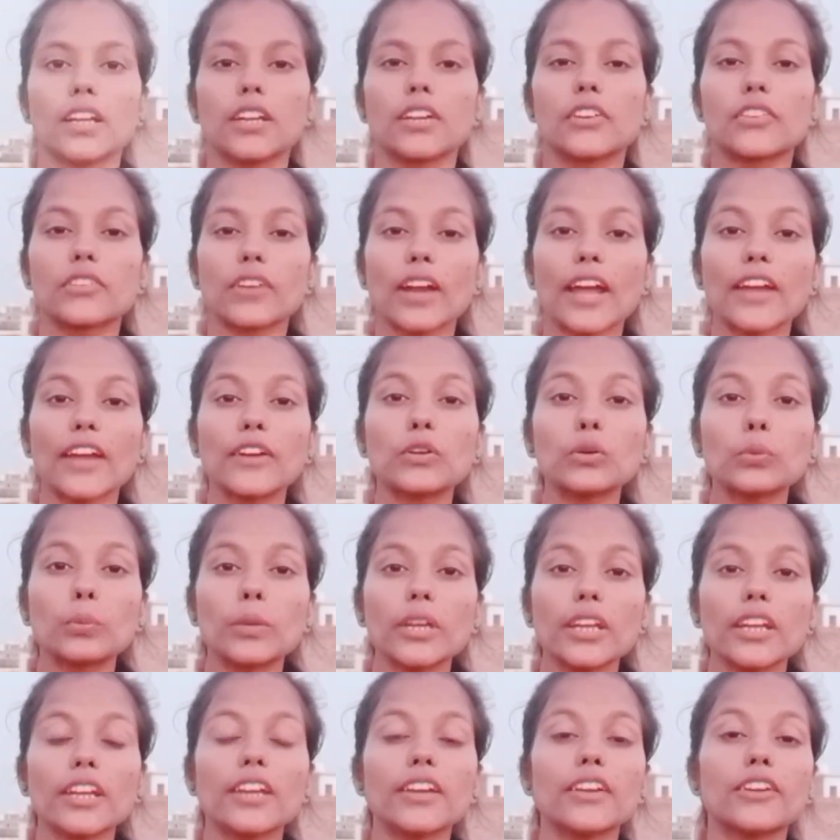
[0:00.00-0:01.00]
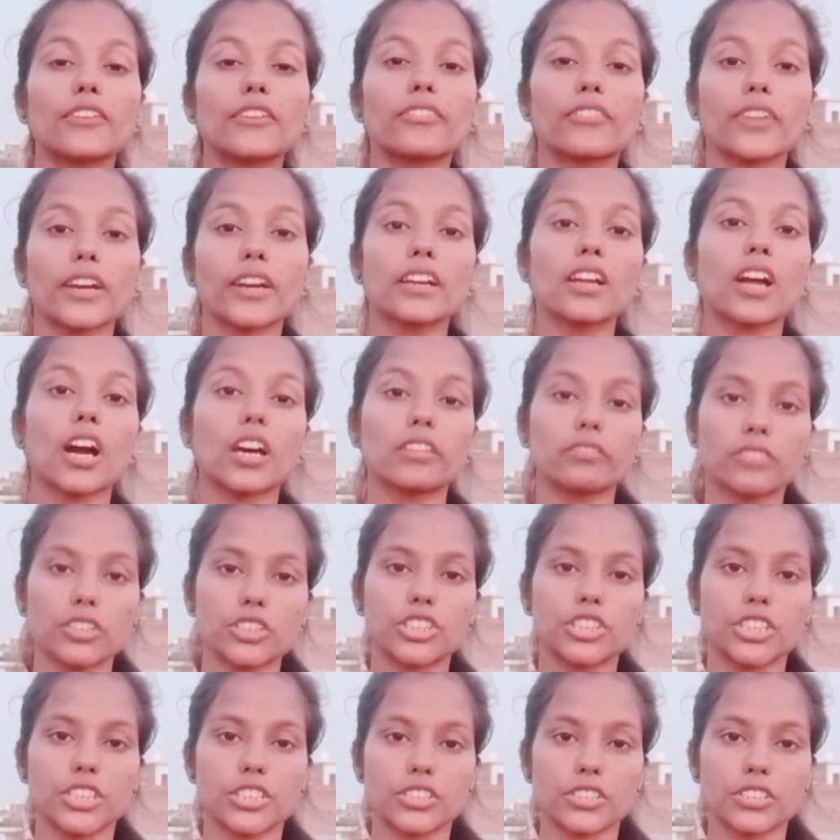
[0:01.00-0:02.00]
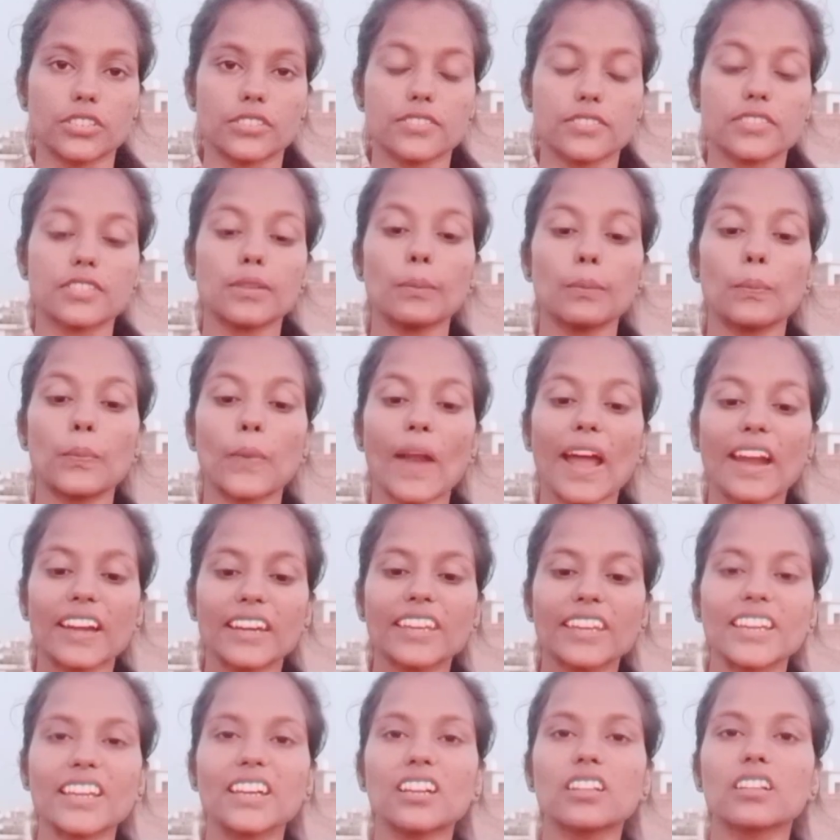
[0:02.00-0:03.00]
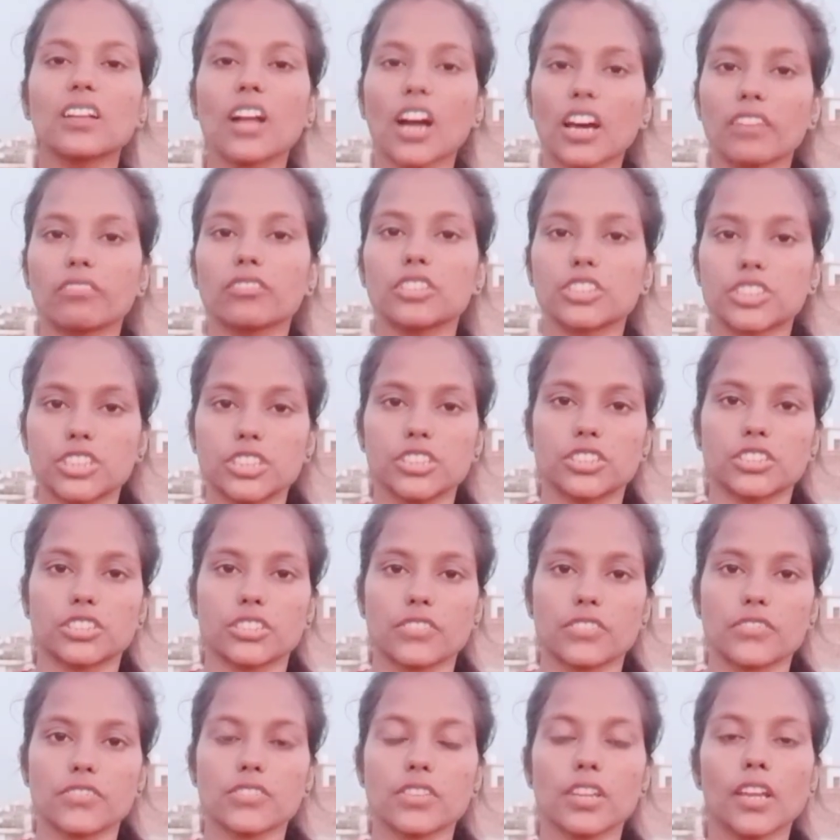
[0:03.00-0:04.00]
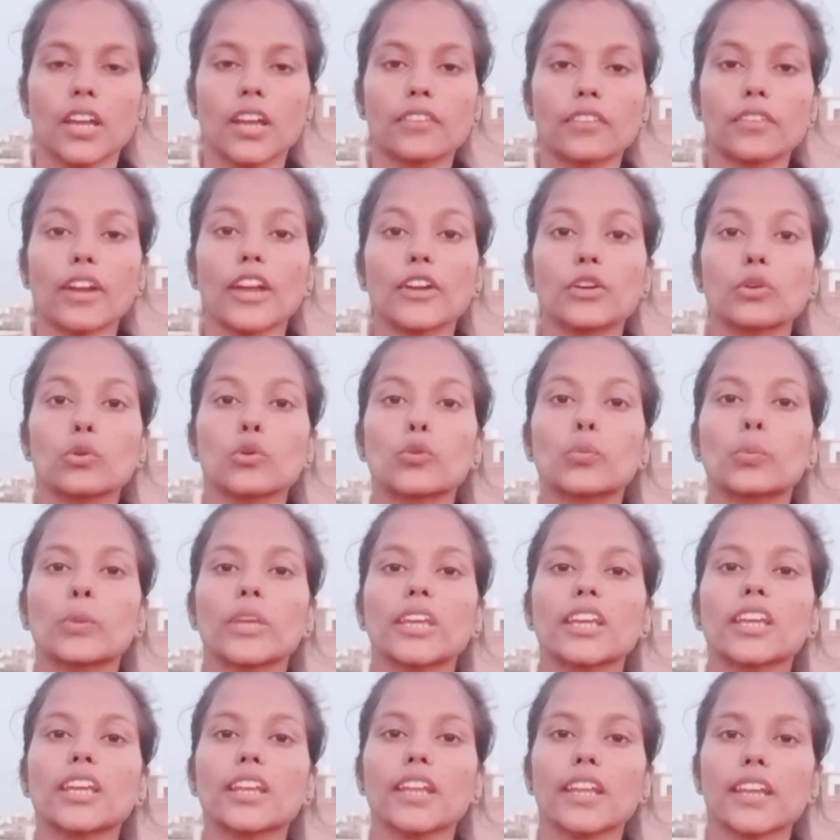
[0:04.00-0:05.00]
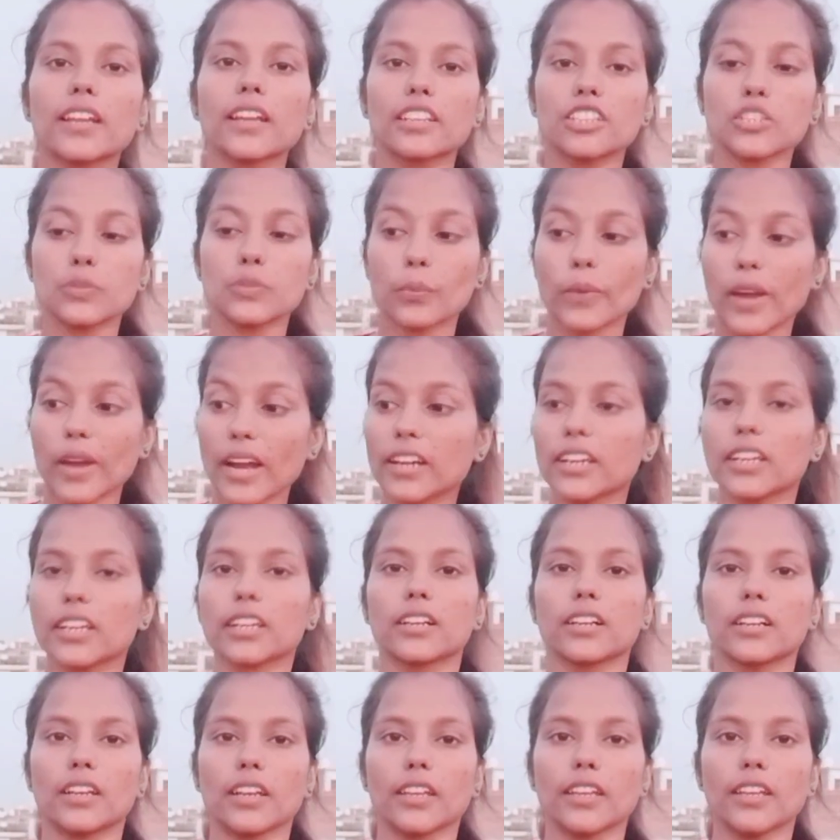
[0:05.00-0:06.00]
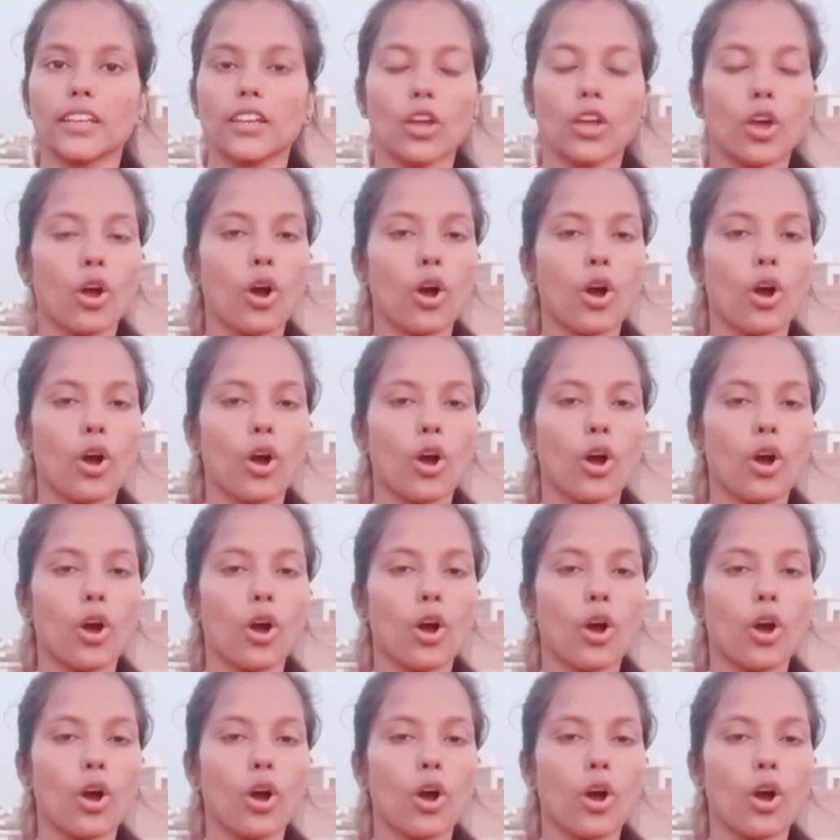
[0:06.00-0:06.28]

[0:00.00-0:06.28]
try to be in different conversations, some practical conversations. Try to speak in English practically.